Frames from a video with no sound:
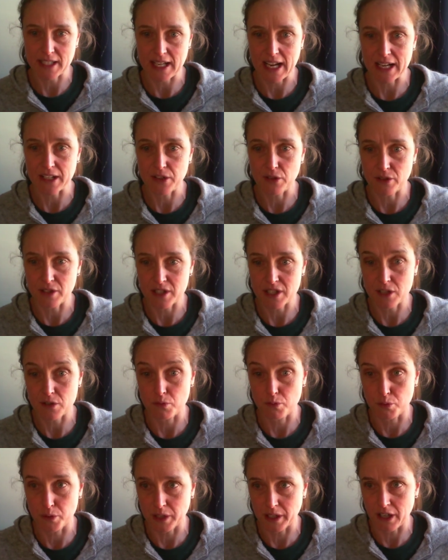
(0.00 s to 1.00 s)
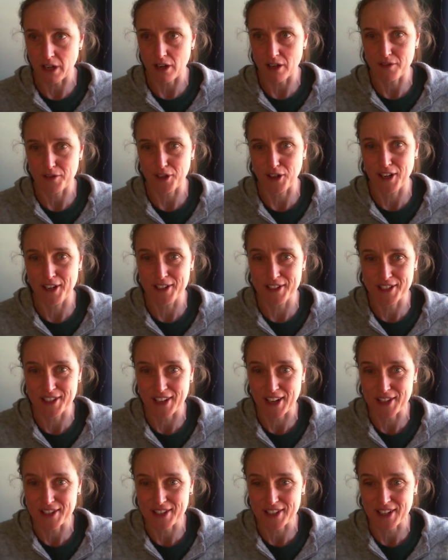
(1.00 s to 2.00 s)
I know this is really hard for
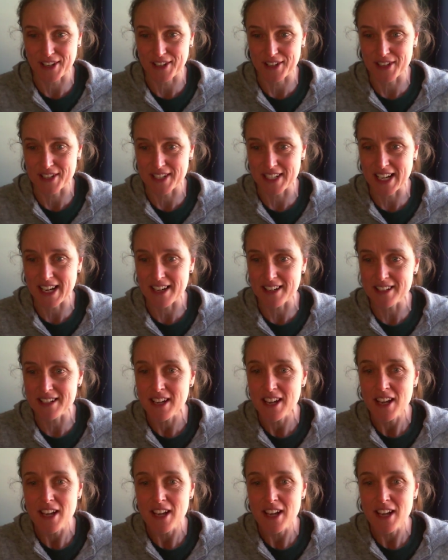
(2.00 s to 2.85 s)
us to understand